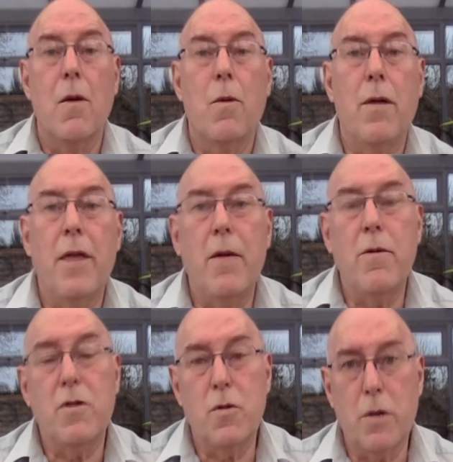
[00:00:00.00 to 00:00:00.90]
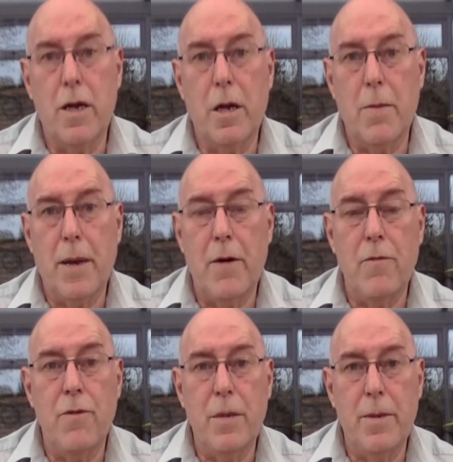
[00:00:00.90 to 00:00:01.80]
when they were talking about
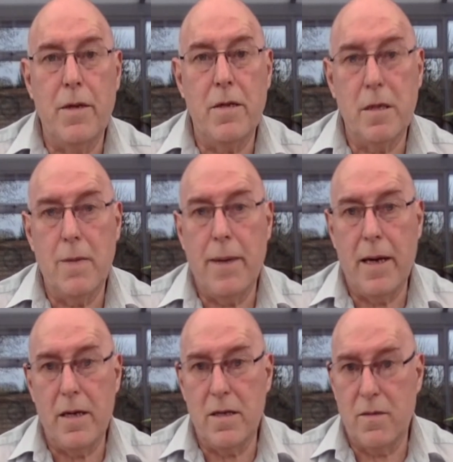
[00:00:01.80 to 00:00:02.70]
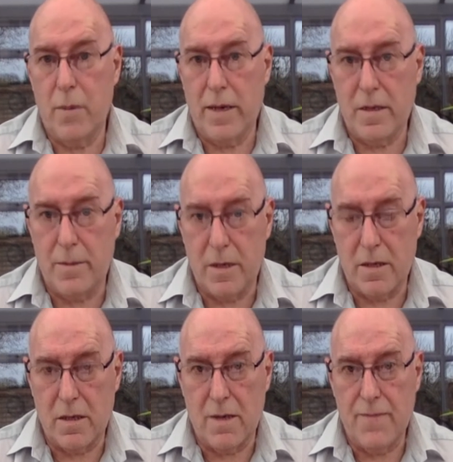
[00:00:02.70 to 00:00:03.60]
rebuilding the Palace of
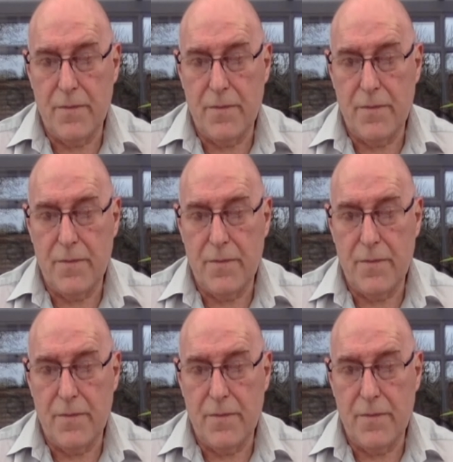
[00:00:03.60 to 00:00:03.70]
Westminster.